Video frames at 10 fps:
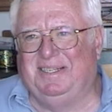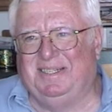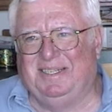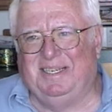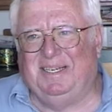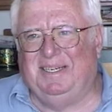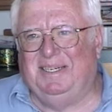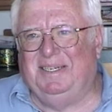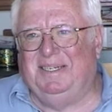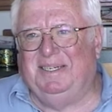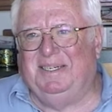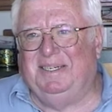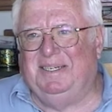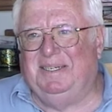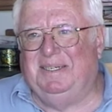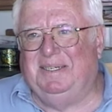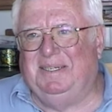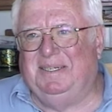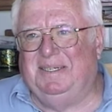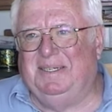You know? Now, now, so
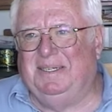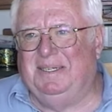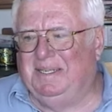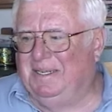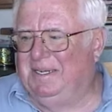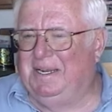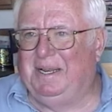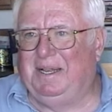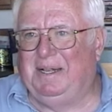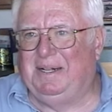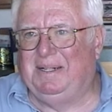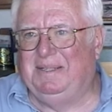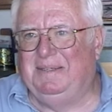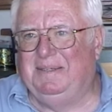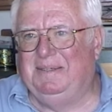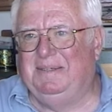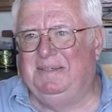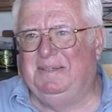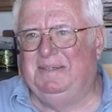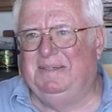your your high school
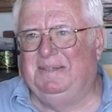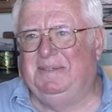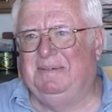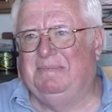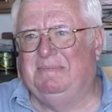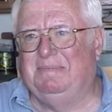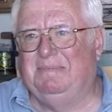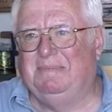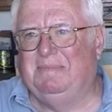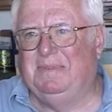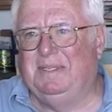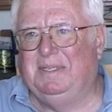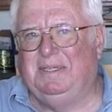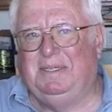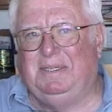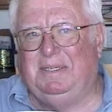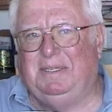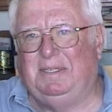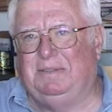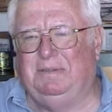class was hauling what
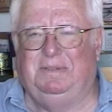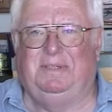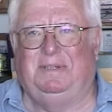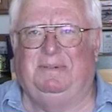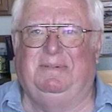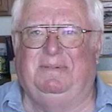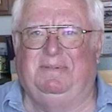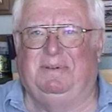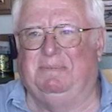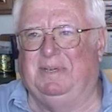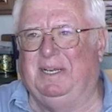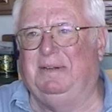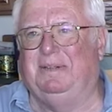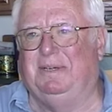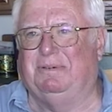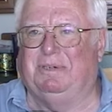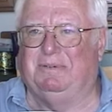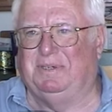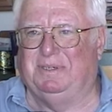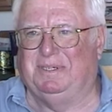students now? The students um, from Gaylord that
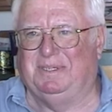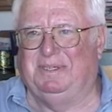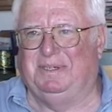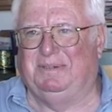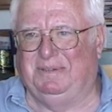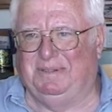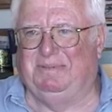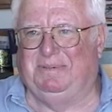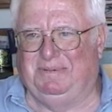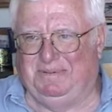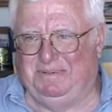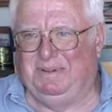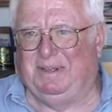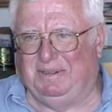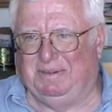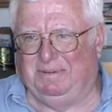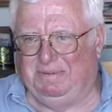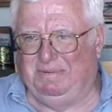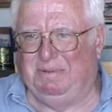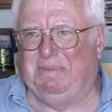were over here to you know that
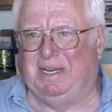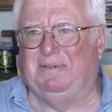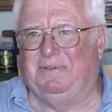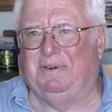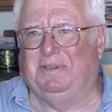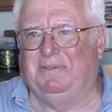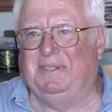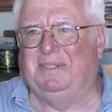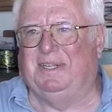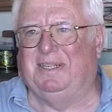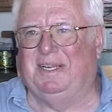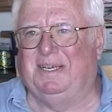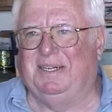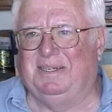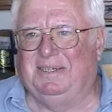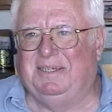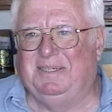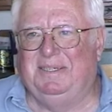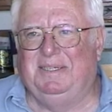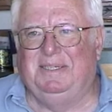you went back and forth to visit like that. You know?
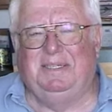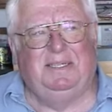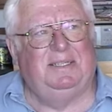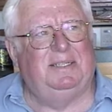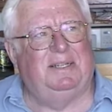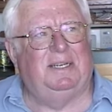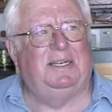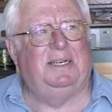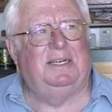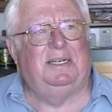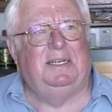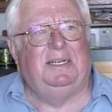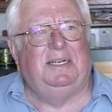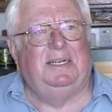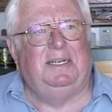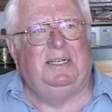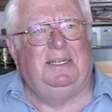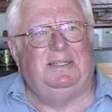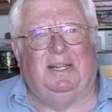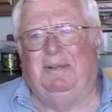Oh. So they. Uh,
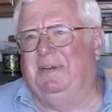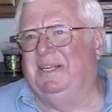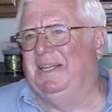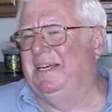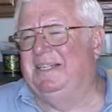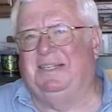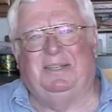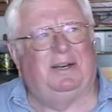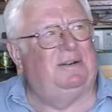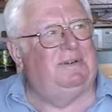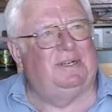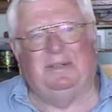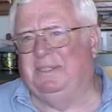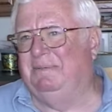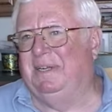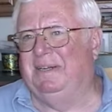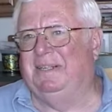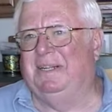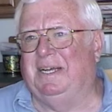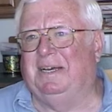so then we get I get to Charlevoix because I'm
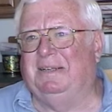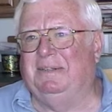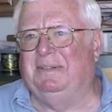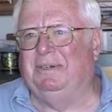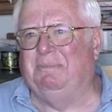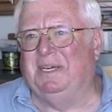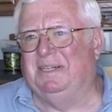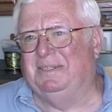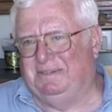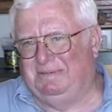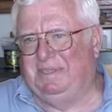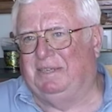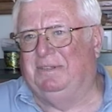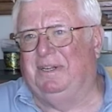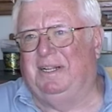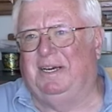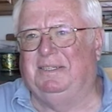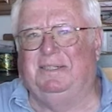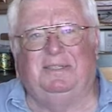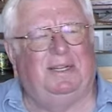down at the dock. You know, the old man is catching the
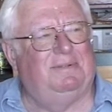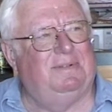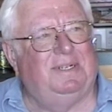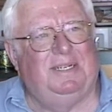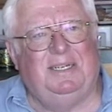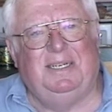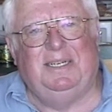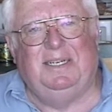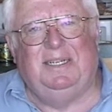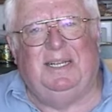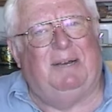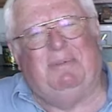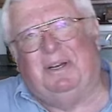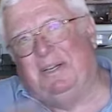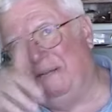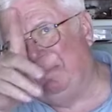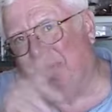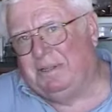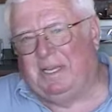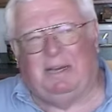line and stuff. I'm looking up,
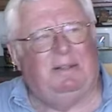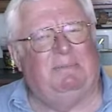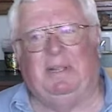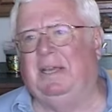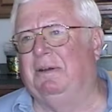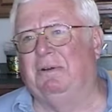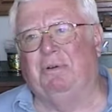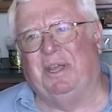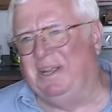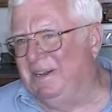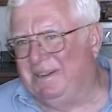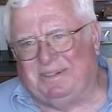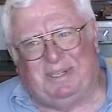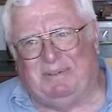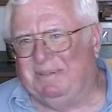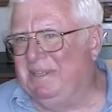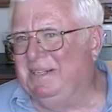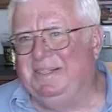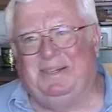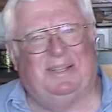and here they are, and they are green. You know, something
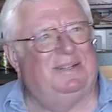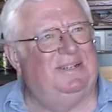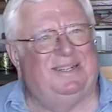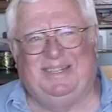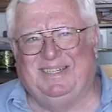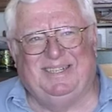they know that.